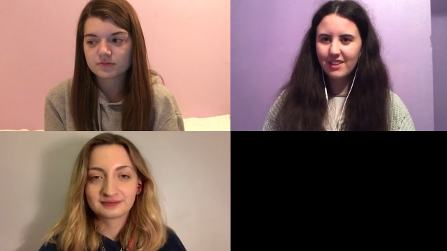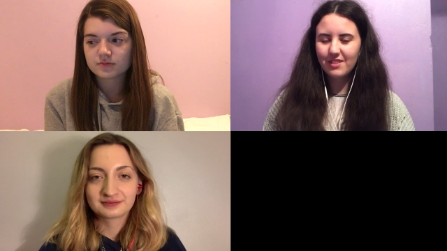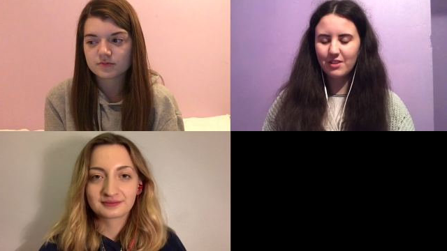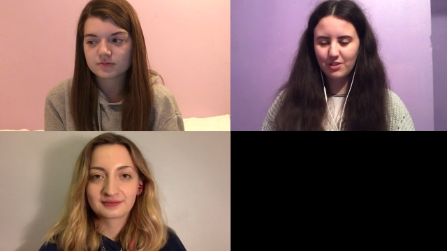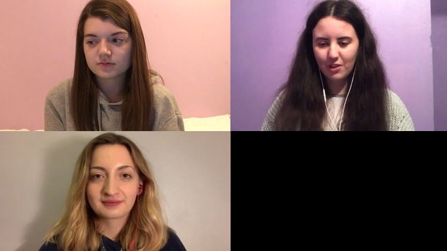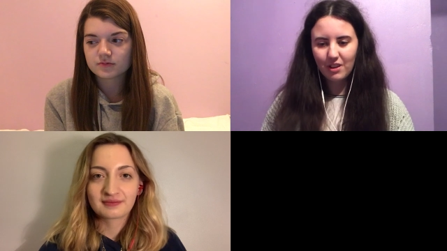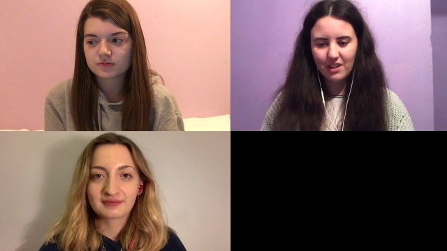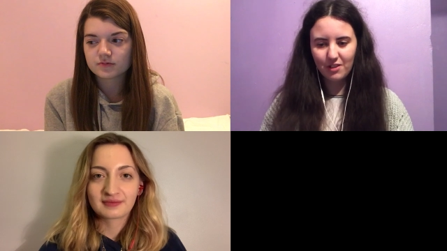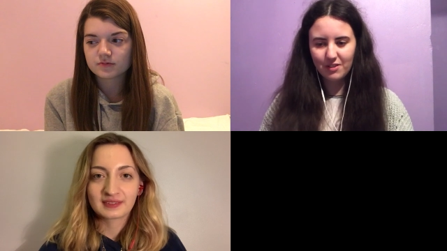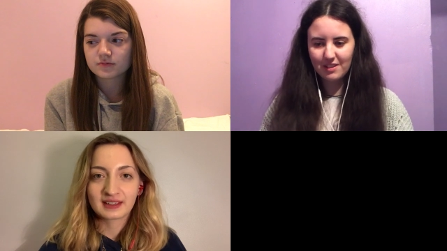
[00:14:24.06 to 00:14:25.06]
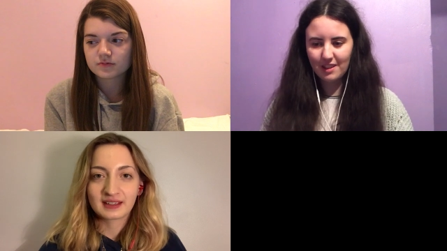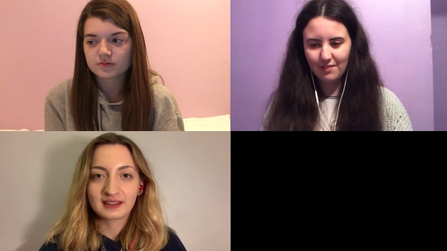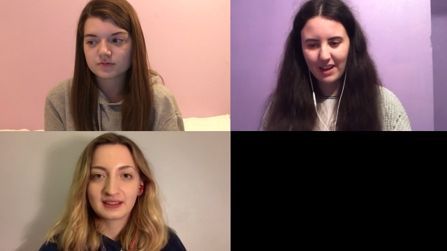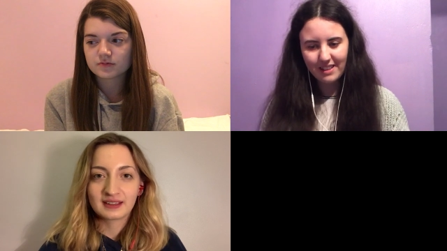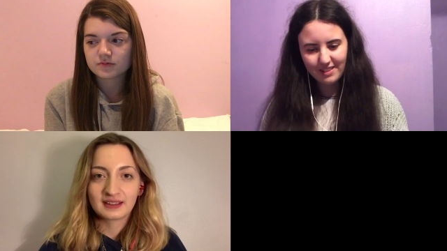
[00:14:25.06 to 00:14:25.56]
Speaker 1: so Julie's obviously
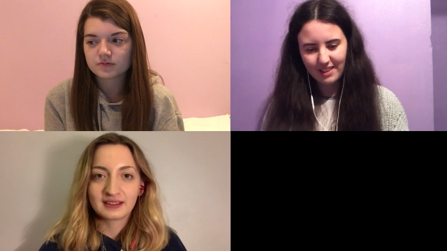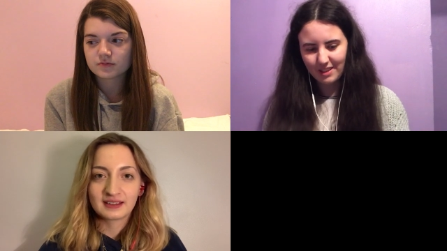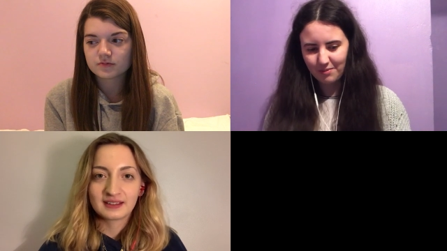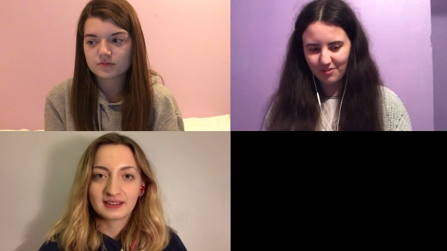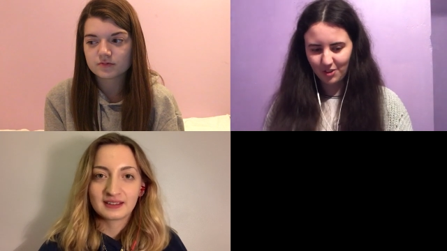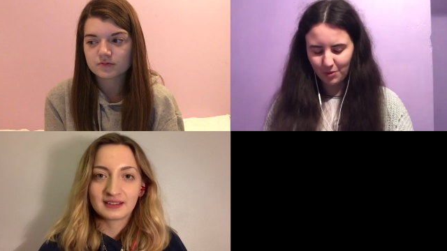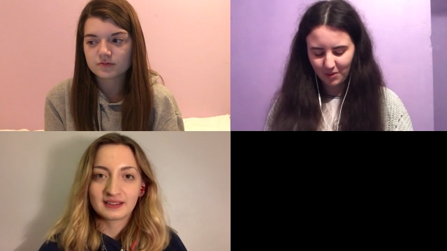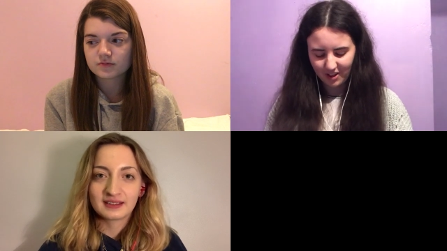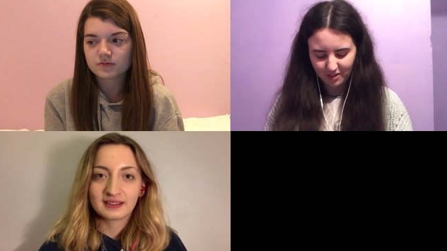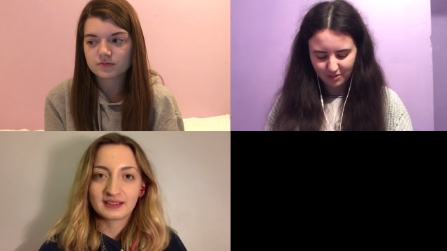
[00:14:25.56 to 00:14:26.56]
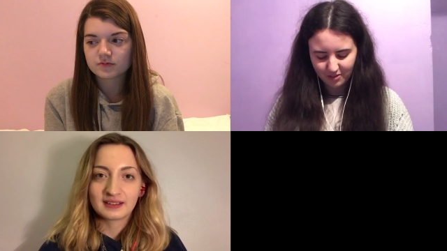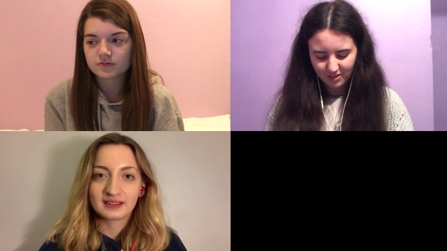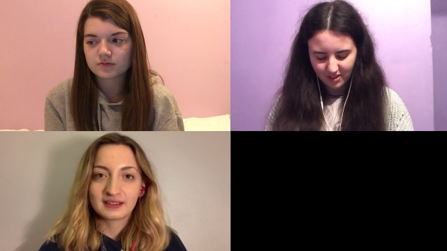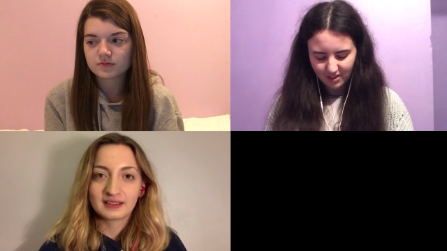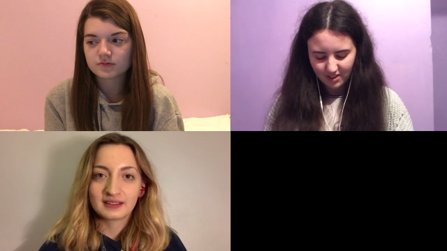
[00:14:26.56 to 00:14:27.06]
fancied him for a while
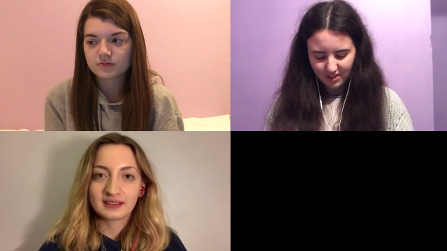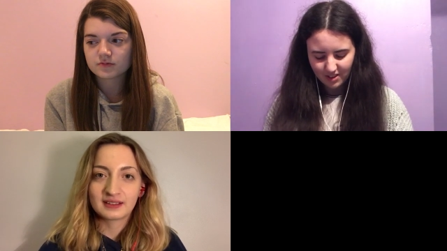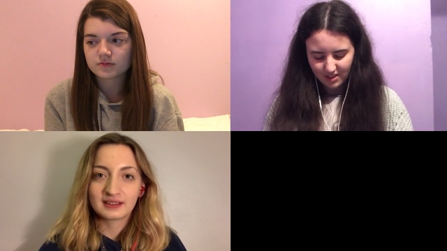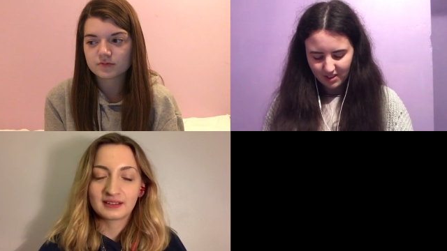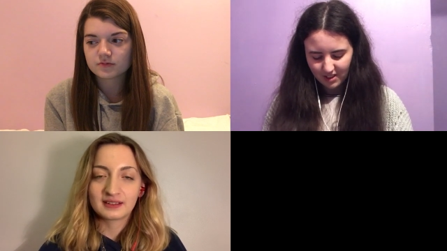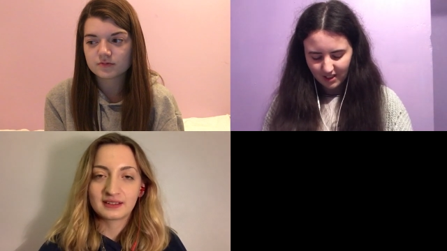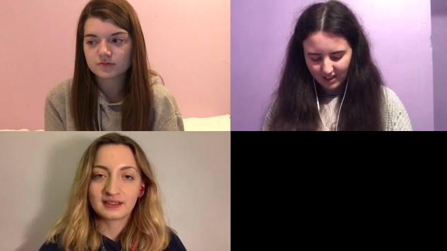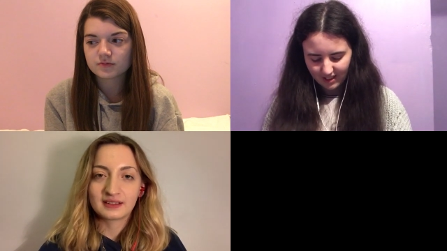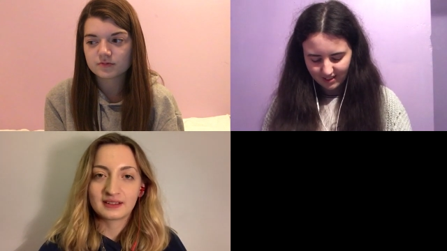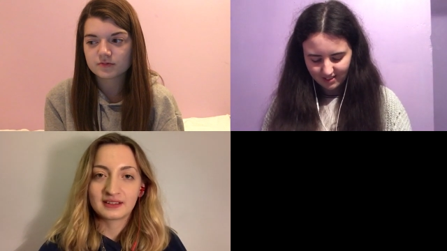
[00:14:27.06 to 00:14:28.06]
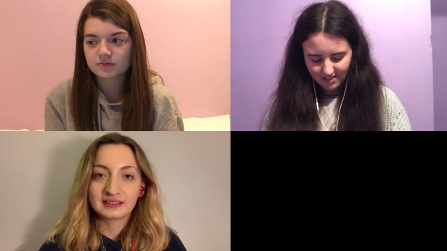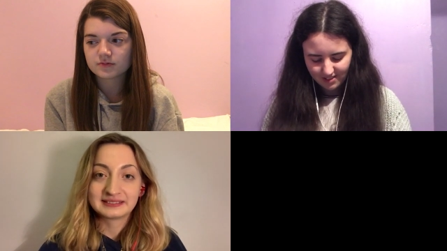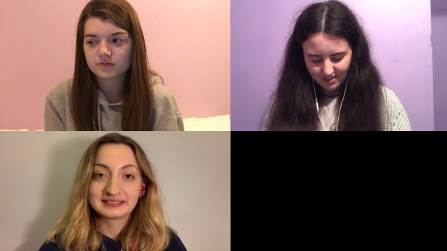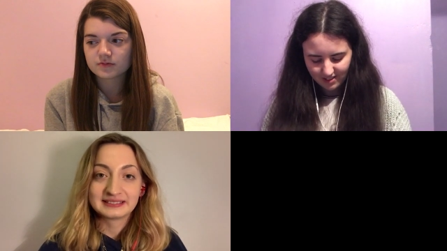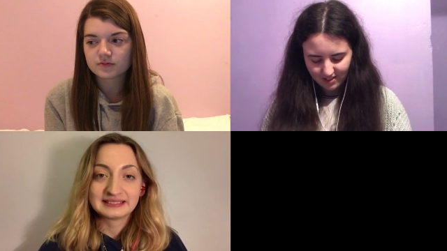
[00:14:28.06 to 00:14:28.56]
and
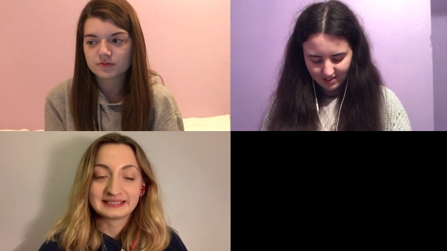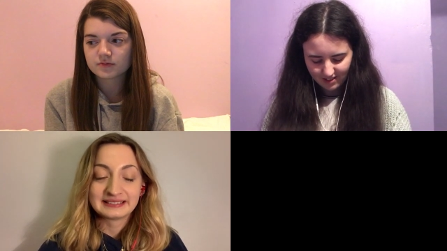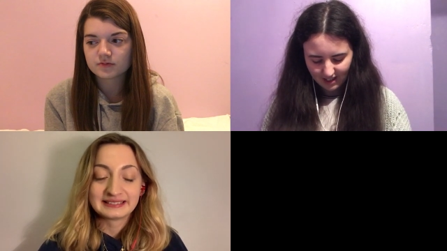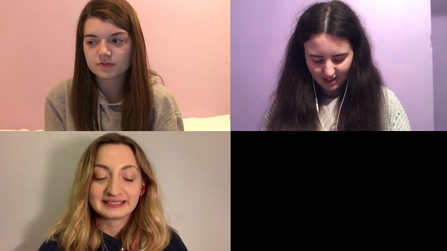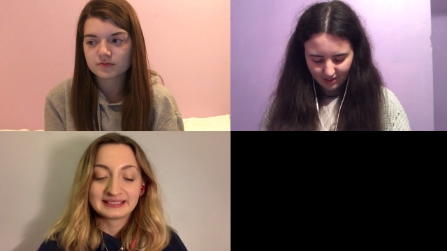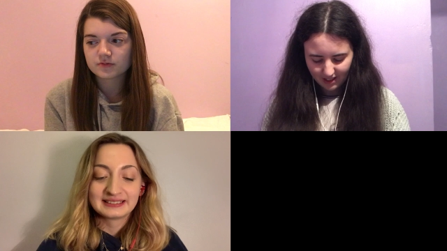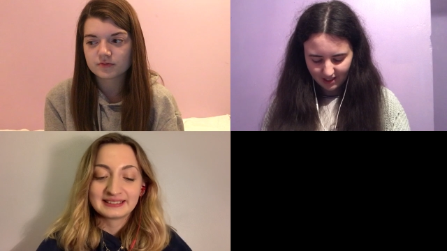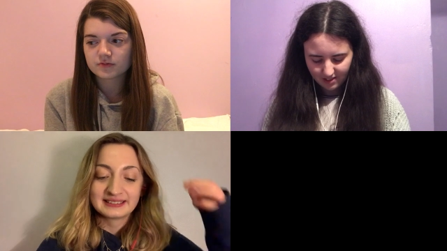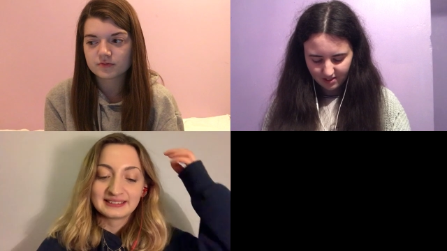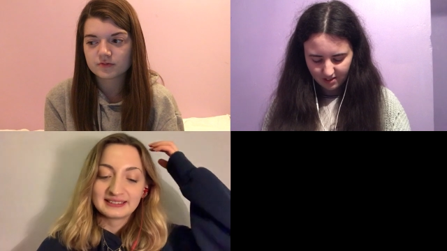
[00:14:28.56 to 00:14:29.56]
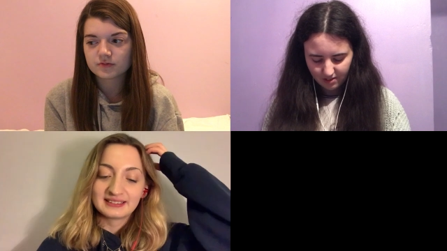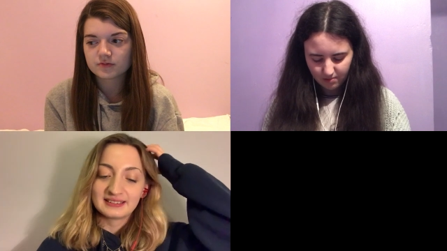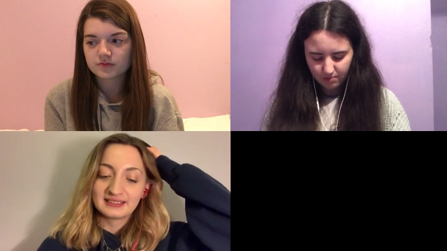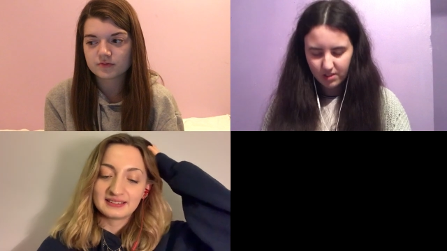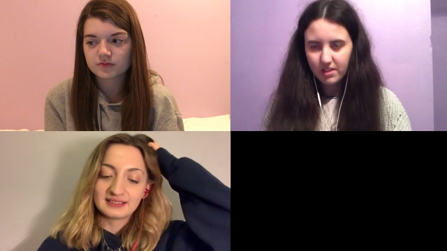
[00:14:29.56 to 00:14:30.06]
now he's
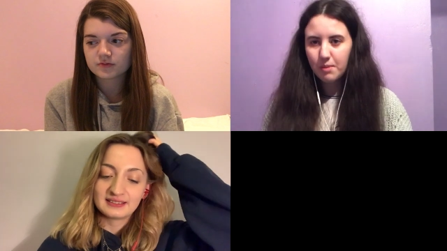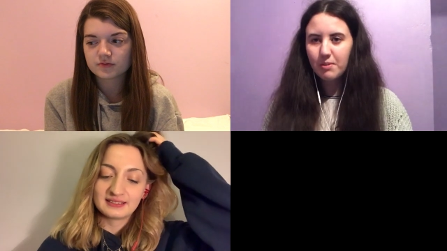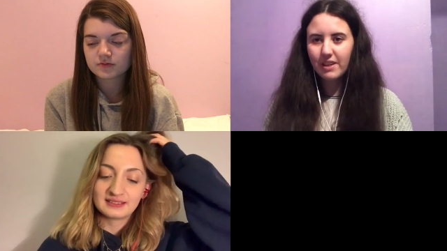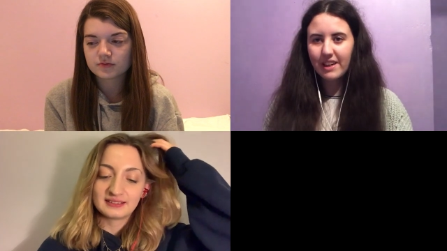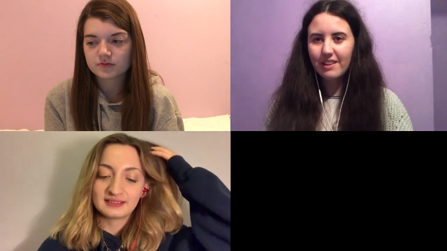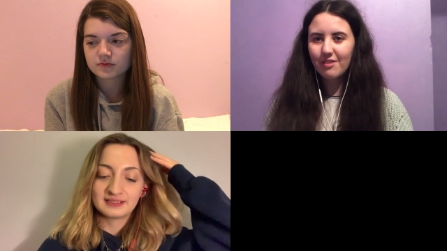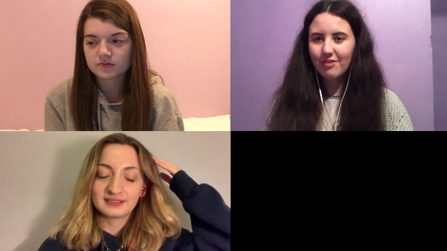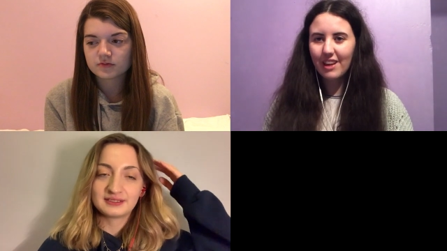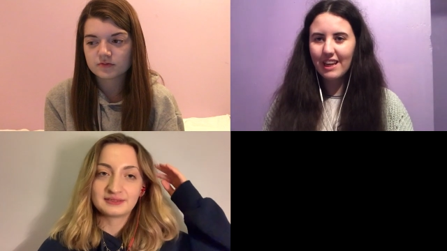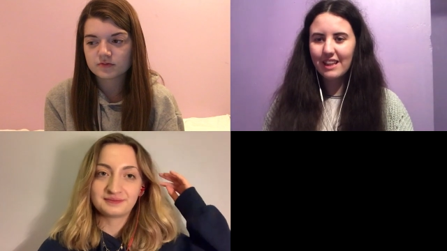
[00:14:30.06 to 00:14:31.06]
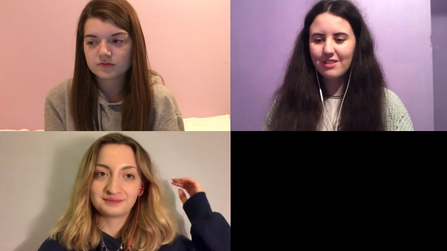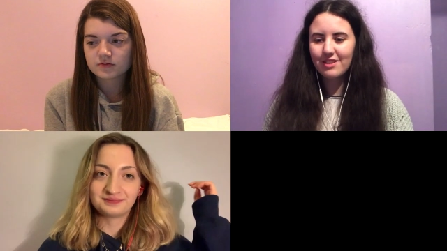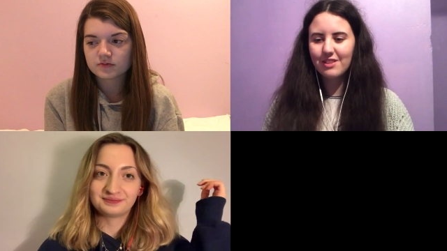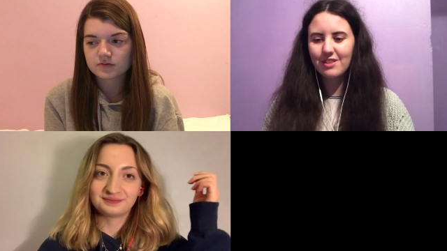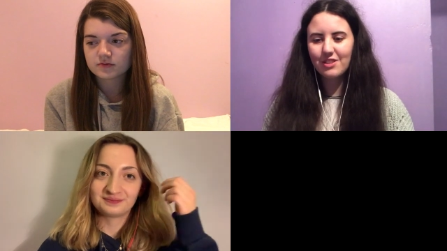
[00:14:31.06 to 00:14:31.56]
reciprocating feelings
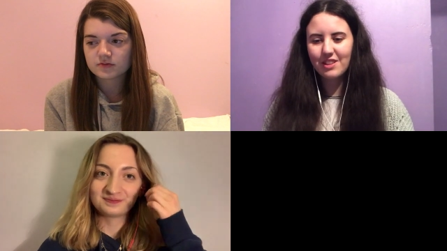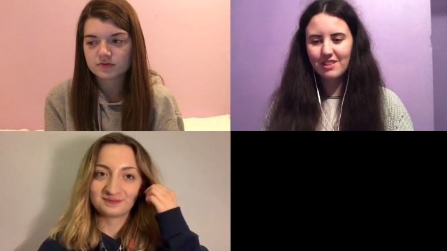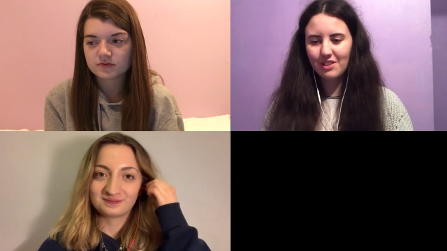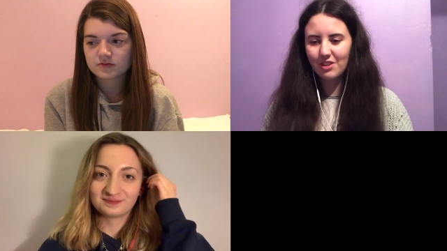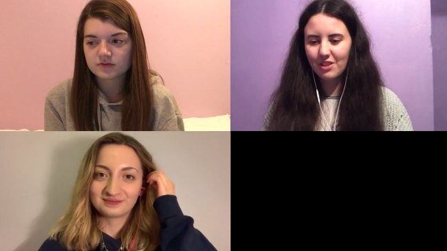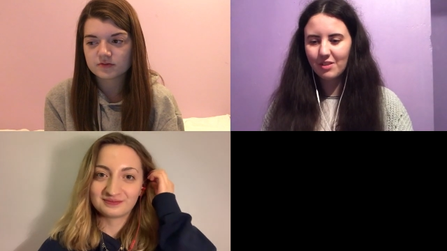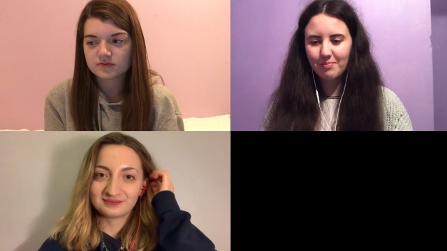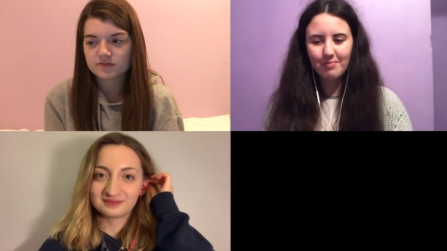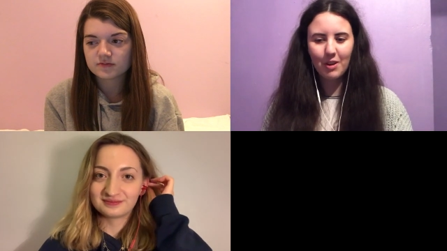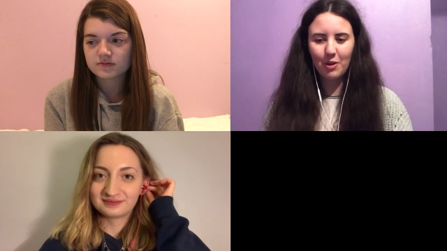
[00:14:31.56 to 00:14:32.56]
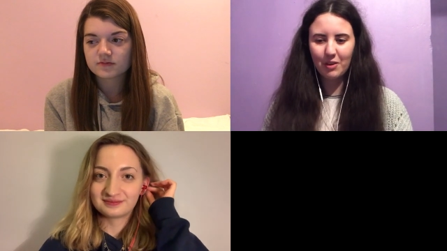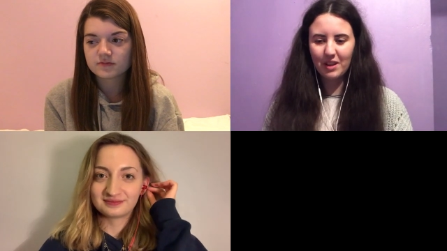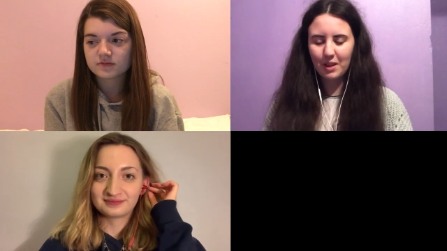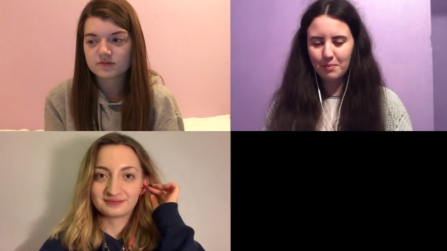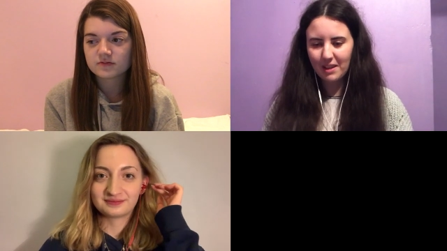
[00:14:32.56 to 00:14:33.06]
just as she's got Luke
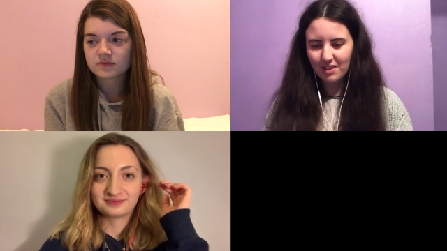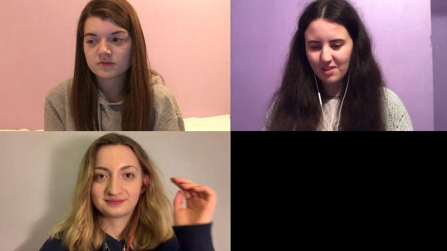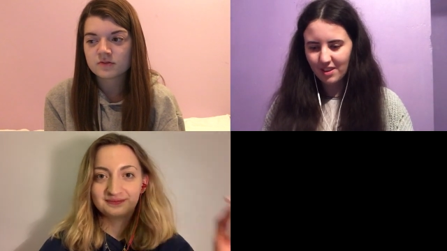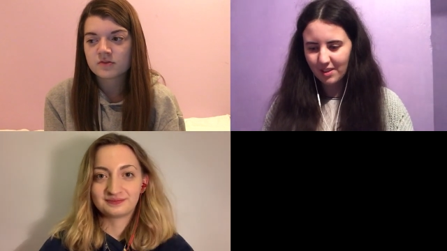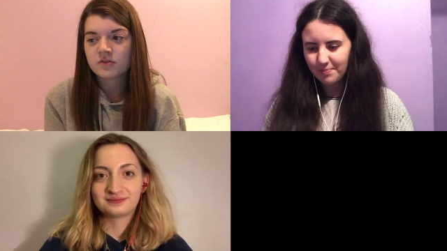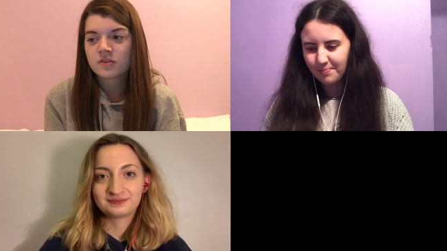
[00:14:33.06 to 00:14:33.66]
in the picture.